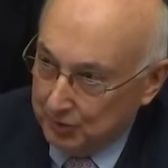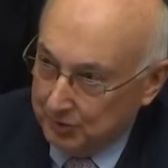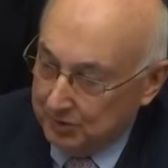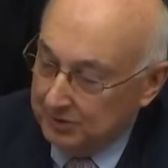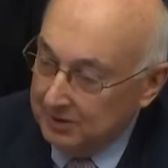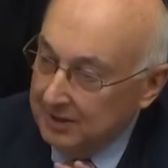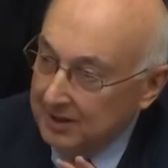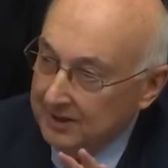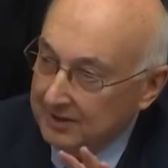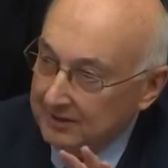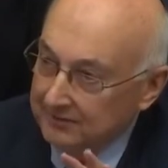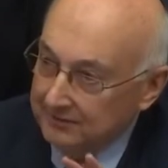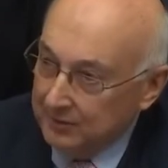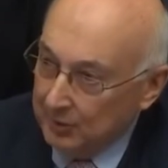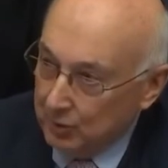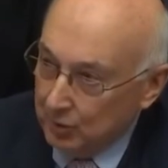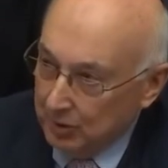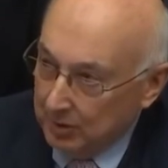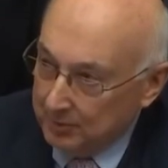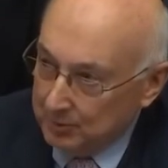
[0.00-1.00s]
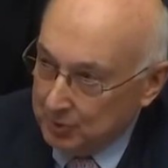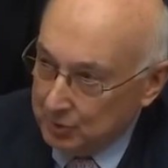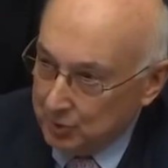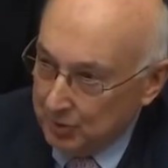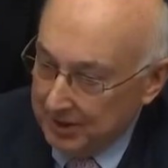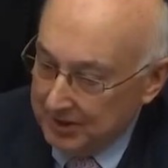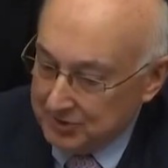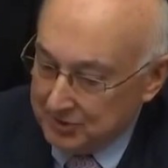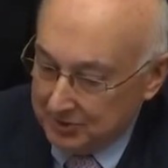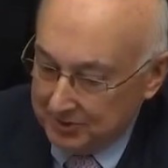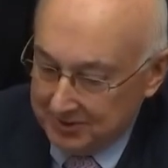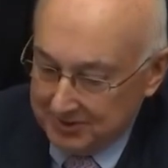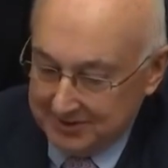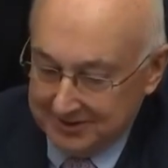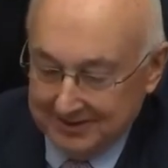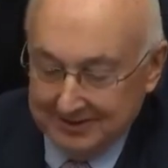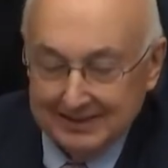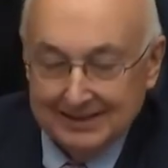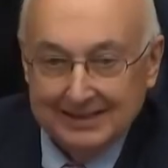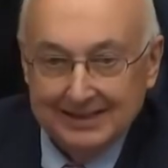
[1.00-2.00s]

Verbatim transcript: tool for corporate treasurers.